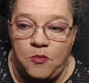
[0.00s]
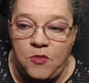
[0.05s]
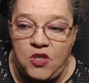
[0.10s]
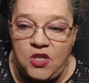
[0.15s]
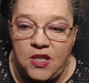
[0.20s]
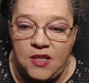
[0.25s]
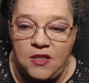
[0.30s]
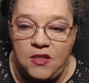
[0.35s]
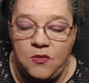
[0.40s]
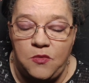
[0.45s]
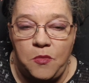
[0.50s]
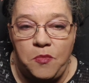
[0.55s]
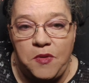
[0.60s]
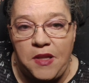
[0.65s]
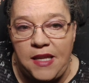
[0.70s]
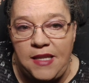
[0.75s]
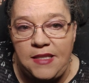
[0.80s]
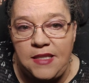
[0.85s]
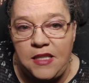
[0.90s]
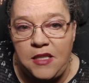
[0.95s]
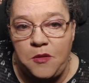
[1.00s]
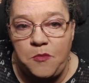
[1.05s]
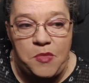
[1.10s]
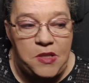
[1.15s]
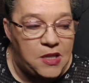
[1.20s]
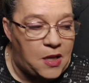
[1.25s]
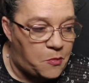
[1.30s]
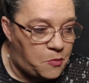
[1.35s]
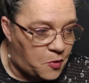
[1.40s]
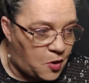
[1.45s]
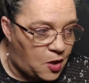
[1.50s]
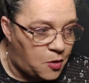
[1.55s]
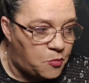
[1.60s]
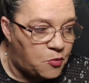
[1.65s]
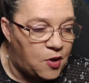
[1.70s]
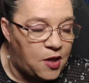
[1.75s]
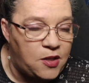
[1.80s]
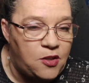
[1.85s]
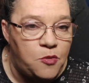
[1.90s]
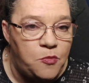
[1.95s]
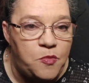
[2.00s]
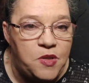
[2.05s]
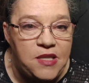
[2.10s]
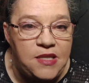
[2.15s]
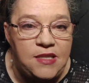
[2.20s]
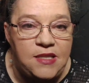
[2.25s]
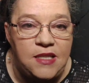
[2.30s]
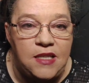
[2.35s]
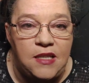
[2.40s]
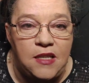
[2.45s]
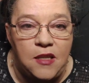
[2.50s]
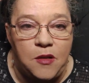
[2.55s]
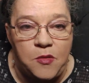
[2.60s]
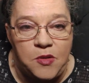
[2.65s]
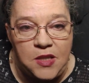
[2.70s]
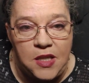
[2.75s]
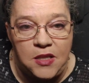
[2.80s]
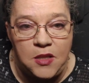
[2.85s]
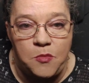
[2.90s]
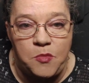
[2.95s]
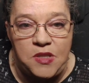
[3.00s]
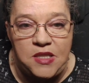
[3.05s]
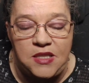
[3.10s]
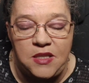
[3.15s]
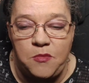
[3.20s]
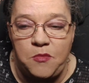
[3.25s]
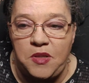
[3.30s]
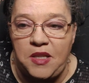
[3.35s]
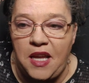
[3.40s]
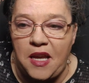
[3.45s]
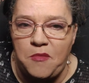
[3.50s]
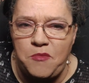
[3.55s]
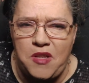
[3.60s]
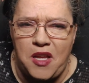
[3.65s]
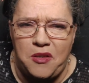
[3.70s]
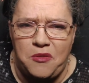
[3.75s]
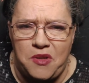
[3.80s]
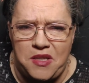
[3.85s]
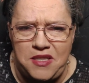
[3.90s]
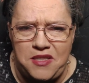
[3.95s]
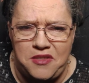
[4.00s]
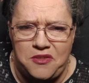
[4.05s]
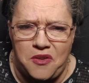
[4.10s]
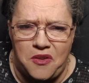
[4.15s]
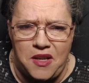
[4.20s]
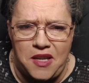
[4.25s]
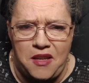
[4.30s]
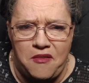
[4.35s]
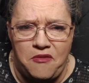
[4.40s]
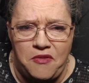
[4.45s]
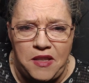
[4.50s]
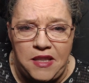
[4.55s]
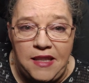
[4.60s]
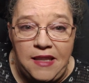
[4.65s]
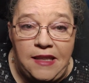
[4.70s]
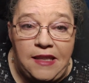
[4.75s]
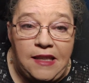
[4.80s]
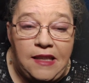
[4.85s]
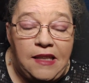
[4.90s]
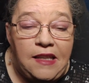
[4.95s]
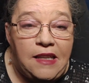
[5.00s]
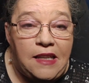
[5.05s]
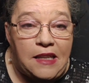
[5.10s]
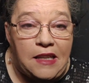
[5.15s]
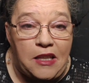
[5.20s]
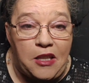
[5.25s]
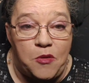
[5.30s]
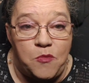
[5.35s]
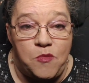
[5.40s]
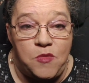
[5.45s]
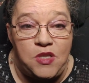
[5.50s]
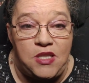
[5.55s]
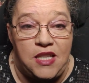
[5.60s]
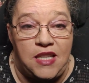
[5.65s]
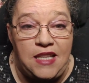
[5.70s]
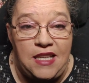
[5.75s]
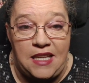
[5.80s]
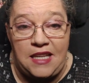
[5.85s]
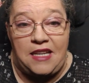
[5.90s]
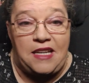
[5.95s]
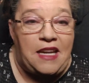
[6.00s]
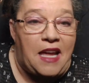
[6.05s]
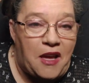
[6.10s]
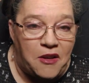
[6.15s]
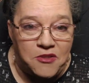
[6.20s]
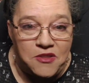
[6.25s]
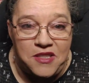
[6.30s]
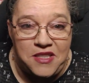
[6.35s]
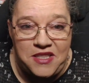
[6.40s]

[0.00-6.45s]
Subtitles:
just replacing I bought a brand new piston, and I'll take the piston, but I'm not quite strong enough to get it out.